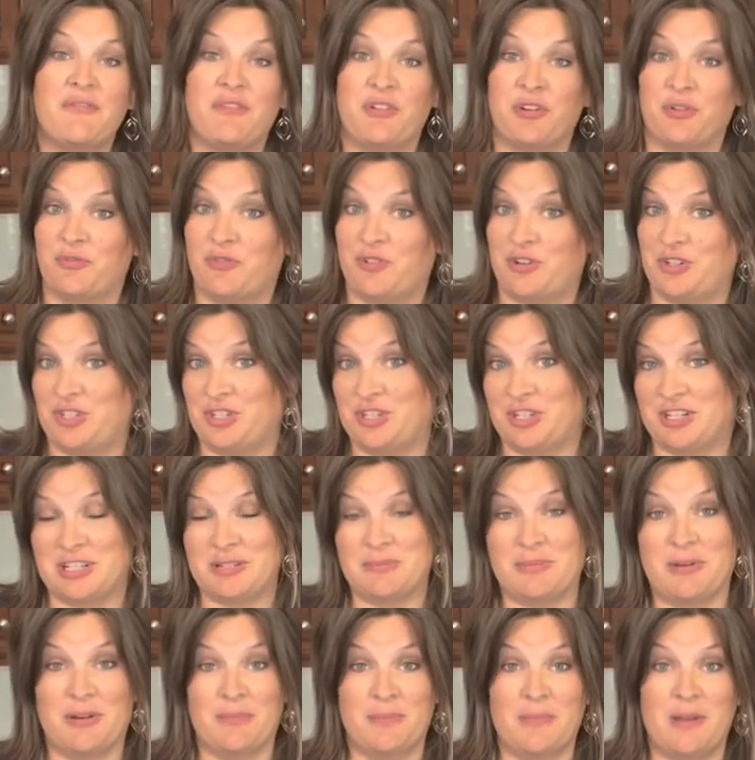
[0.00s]
Feel free to
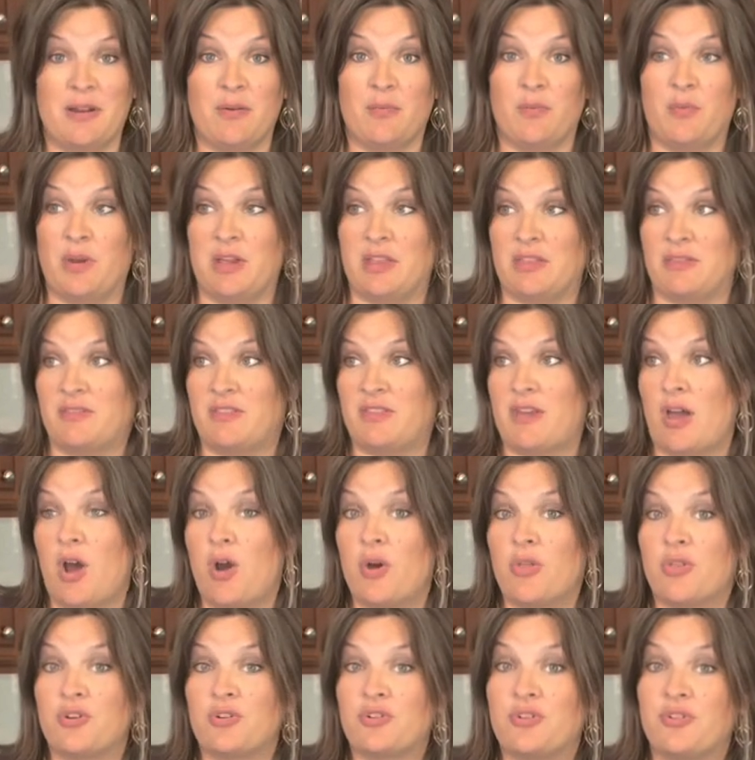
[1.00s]
experiment with
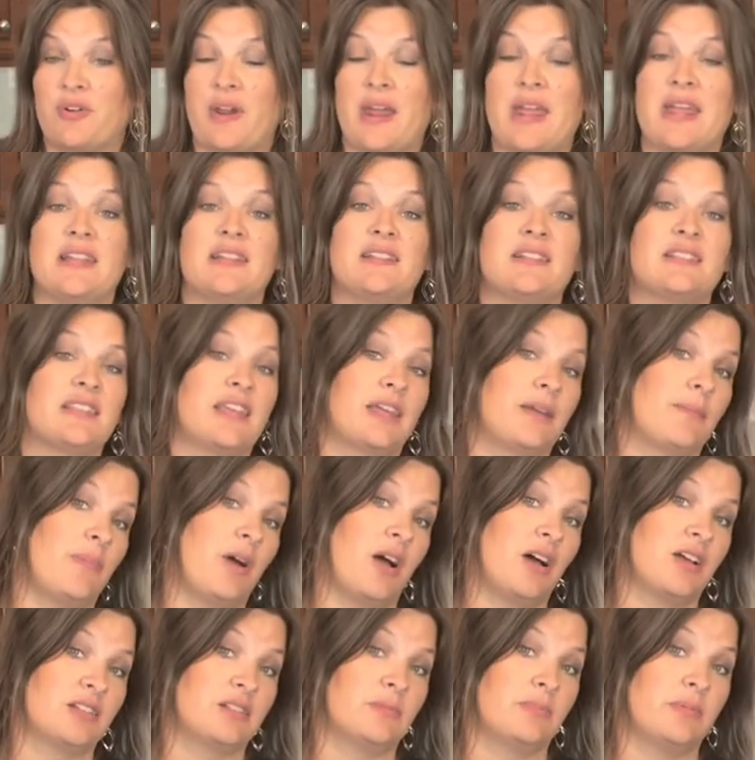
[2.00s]
other grains like
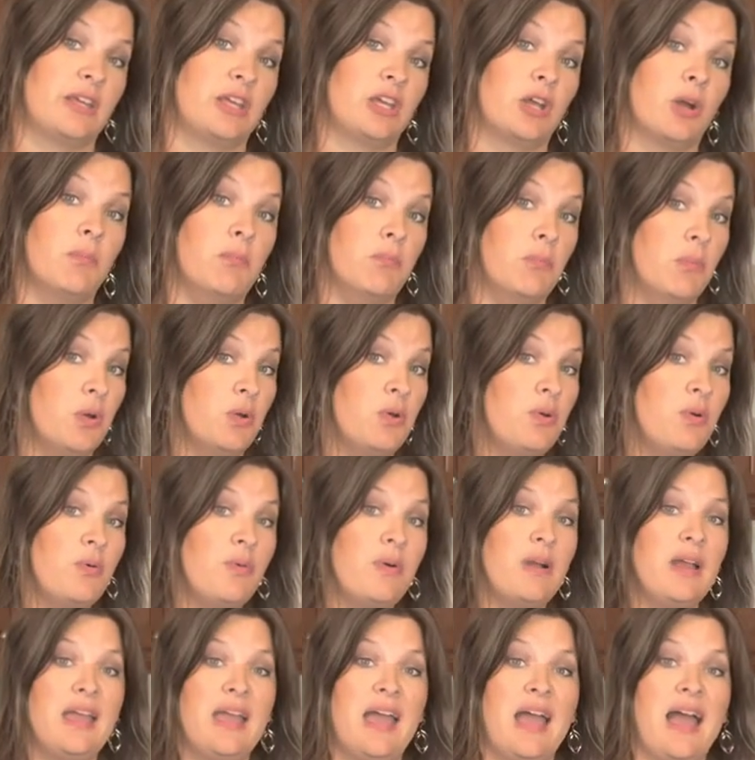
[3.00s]
possibly kamut.